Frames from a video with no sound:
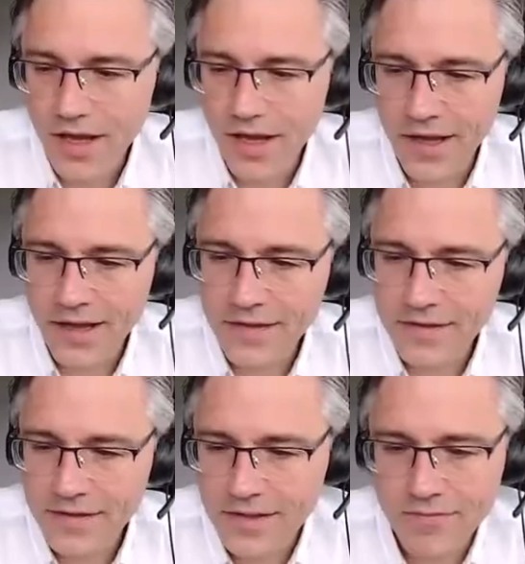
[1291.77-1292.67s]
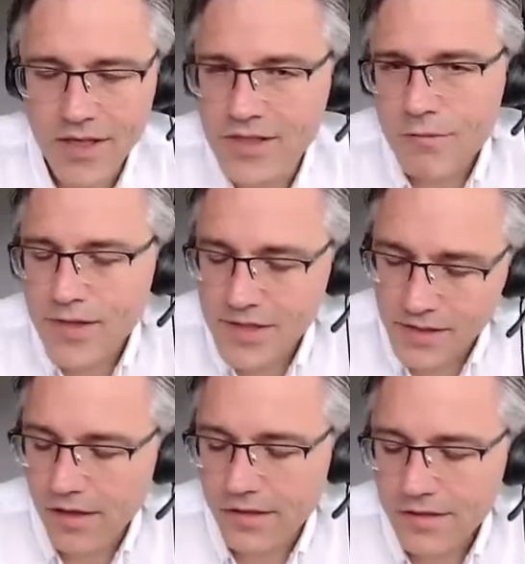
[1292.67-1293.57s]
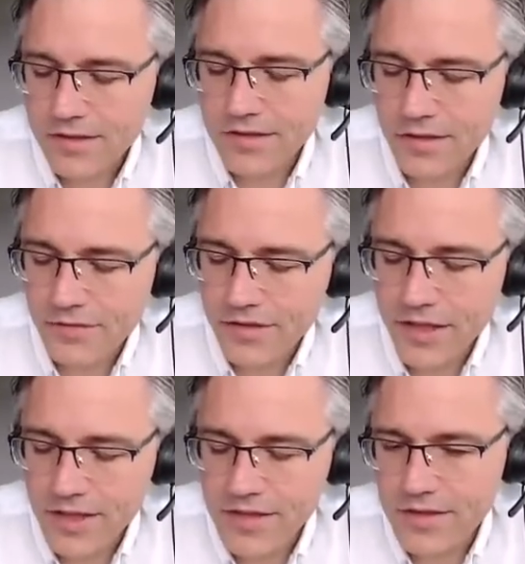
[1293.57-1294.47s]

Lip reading: And as a result of this,